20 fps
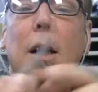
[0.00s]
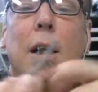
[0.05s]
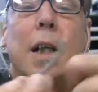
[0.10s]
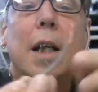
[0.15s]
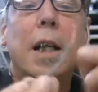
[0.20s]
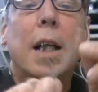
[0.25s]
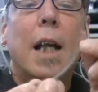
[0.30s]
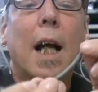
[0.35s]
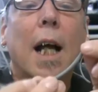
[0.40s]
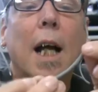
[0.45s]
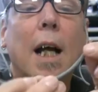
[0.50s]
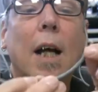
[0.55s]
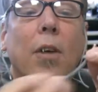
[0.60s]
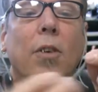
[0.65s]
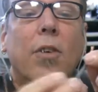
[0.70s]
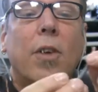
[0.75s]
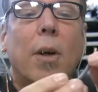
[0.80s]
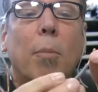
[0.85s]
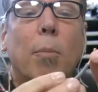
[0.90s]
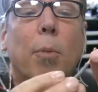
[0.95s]
it
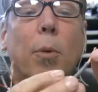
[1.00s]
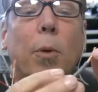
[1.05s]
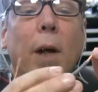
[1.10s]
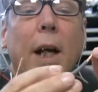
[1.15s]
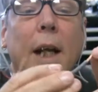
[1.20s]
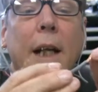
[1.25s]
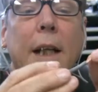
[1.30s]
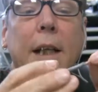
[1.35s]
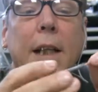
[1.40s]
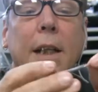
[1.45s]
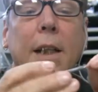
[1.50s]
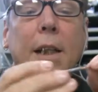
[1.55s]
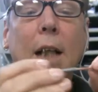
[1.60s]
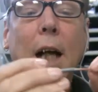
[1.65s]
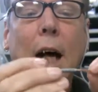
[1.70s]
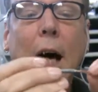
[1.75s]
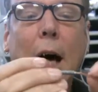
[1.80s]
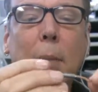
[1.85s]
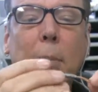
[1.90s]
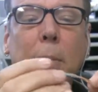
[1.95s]
has a braided
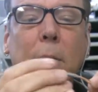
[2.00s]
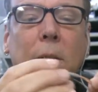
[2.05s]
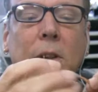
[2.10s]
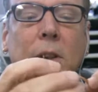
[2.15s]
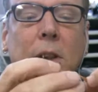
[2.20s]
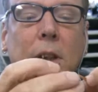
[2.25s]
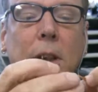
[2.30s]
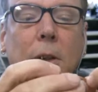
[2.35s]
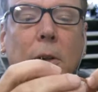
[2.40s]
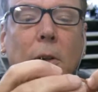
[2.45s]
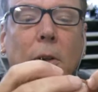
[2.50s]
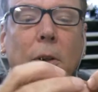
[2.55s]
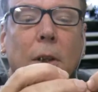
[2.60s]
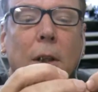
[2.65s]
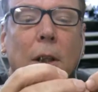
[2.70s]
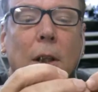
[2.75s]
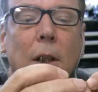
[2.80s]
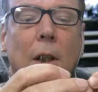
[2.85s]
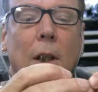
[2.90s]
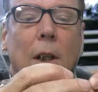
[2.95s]
copper shield
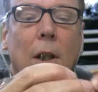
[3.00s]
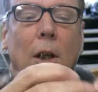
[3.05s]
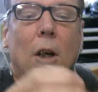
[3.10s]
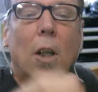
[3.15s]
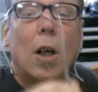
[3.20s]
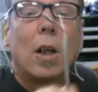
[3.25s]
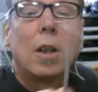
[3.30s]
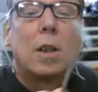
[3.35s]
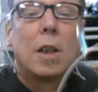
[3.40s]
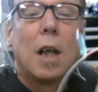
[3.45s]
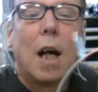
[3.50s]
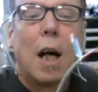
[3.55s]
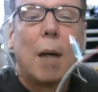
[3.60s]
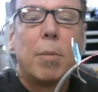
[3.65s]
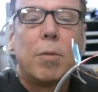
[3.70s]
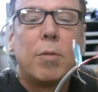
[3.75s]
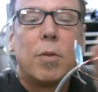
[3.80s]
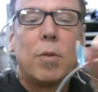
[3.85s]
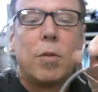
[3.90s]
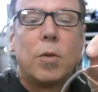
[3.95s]
on
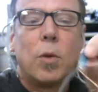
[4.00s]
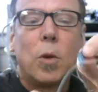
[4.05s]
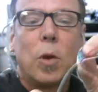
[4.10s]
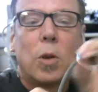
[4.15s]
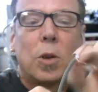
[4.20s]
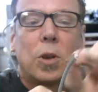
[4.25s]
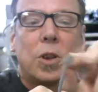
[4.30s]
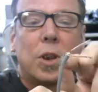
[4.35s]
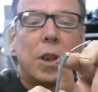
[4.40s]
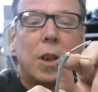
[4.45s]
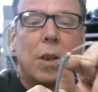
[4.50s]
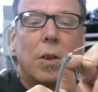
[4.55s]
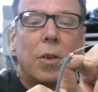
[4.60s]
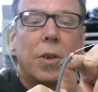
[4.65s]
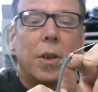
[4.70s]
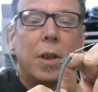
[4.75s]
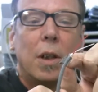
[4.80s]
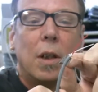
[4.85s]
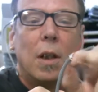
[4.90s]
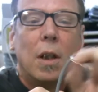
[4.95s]
top of a foil shield.
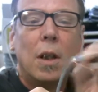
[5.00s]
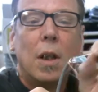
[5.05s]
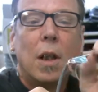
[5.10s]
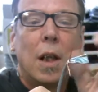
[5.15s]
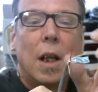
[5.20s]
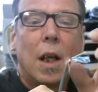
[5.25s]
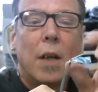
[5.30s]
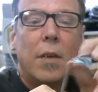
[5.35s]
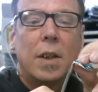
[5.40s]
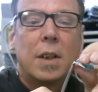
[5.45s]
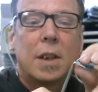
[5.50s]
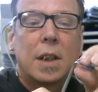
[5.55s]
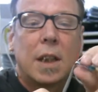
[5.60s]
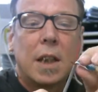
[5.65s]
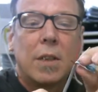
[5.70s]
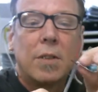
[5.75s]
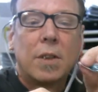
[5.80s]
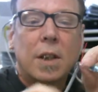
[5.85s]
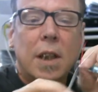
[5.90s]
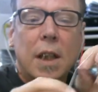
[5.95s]
And this
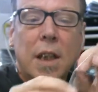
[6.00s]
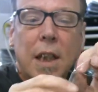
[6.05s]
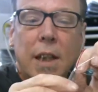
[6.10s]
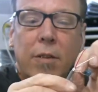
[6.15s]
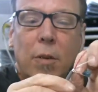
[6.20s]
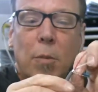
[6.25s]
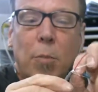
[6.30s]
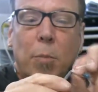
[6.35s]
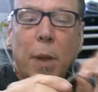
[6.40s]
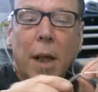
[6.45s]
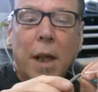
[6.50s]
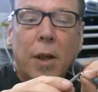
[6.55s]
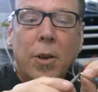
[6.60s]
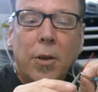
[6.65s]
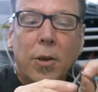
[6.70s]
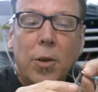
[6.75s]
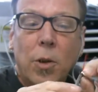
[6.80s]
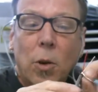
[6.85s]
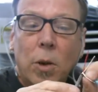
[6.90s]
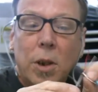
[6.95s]
gives it even
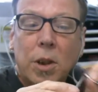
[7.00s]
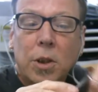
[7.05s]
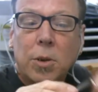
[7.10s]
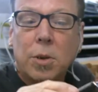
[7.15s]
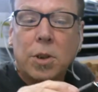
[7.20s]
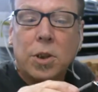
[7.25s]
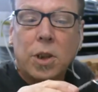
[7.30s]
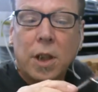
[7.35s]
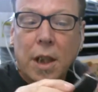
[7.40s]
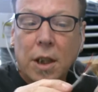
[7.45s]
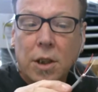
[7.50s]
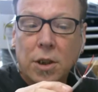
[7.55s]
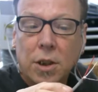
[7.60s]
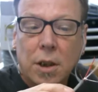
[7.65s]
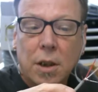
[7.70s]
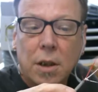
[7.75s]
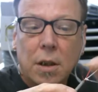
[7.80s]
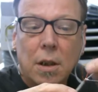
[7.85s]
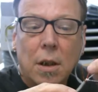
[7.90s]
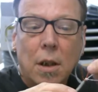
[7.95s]
better noise
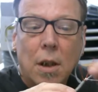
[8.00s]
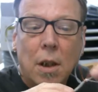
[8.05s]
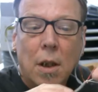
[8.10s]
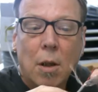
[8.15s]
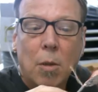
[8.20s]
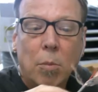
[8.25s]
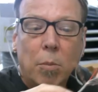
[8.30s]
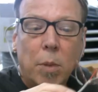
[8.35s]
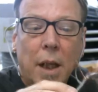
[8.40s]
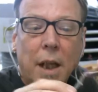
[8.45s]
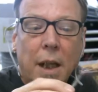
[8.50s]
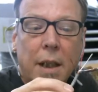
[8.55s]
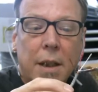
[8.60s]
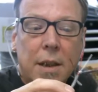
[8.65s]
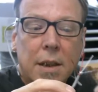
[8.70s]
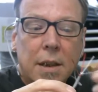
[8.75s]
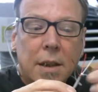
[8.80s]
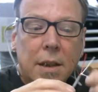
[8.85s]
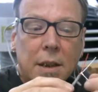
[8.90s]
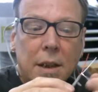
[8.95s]
rejection.
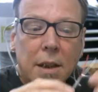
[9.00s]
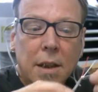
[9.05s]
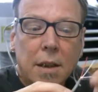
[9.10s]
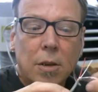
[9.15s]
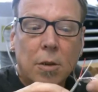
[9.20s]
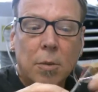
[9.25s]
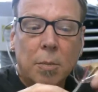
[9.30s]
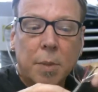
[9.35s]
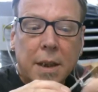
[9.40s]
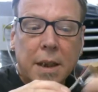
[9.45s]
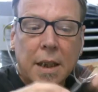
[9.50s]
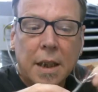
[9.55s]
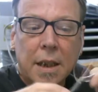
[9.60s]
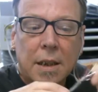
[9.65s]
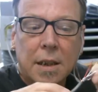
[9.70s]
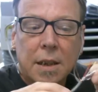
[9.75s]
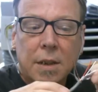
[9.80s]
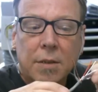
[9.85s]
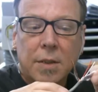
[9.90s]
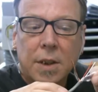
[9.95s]
But still,
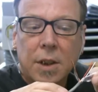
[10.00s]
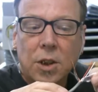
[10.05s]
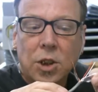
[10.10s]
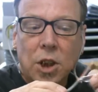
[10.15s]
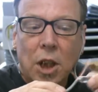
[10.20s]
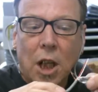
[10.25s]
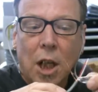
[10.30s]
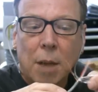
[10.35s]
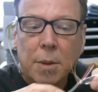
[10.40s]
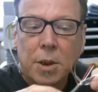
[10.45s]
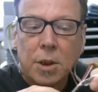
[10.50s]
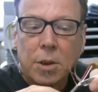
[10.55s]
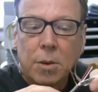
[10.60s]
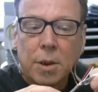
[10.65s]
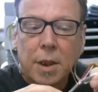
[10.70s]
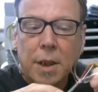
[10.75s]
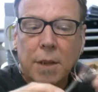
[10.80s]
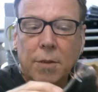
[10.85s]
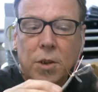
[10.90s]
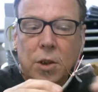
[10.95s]
because of the
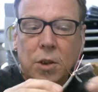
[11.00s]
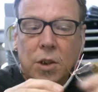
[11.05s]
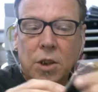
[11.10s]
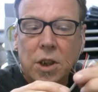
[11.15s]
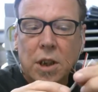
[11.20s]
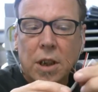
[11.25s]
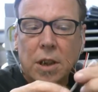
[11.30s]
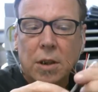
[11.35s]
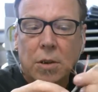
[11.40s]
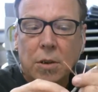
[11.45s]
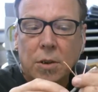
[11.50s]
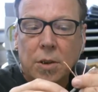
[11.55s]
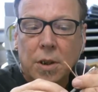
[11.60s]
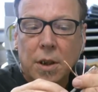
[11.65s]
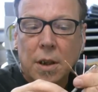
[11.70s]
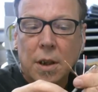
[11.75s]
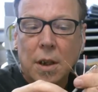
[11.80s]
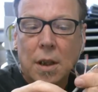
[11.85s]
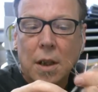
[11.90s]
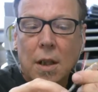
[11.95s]
geometry of the shield,
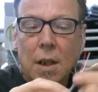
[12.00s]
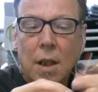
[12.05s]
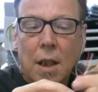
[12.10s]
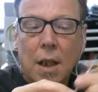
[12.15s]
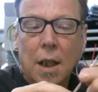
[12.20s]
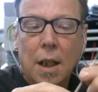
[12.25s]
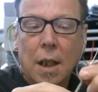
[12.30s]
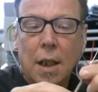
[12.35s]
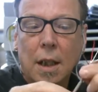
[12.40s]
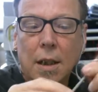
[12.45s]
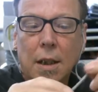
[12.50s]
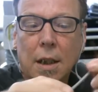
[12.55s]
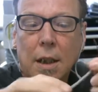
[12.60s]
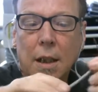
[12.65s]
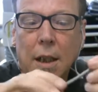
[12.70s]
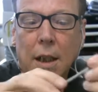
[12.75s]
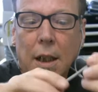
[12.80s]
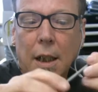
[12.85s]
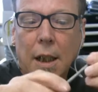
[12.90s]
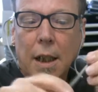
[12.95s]
and
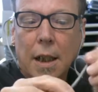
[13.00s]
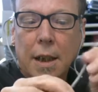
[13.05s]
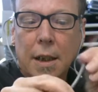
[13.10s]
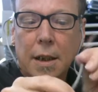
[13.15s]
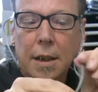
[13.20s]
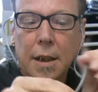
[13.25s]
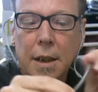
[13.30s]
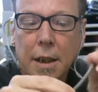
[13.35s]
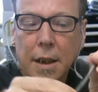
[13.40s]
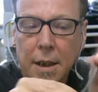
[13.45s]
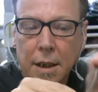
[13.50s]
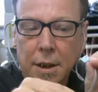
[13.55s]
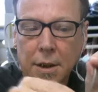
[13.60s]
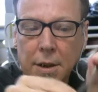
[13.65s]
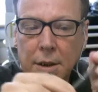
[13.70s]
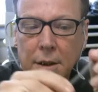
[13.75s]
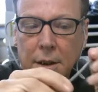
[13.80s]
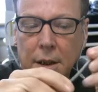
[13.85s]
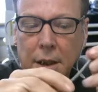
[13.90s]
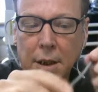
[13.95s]

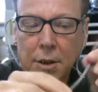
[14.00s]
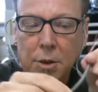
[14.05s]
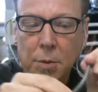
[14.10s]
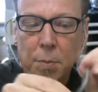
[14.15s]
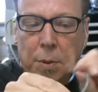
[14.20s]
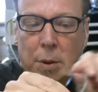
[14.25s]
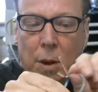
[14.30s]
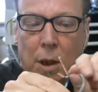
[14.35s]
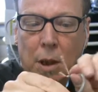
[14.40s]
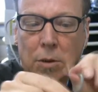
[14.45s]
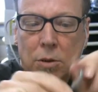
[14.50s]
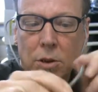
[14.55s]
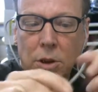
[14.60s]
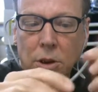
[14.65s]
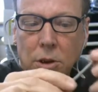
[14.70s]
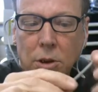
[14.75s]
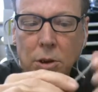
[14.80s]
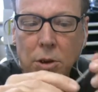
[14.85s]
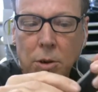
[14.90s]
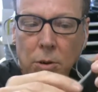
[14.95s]
it is prone
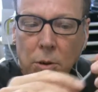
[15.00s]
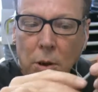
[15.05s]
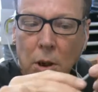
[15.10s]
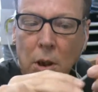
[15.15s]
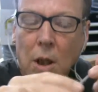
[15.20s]
to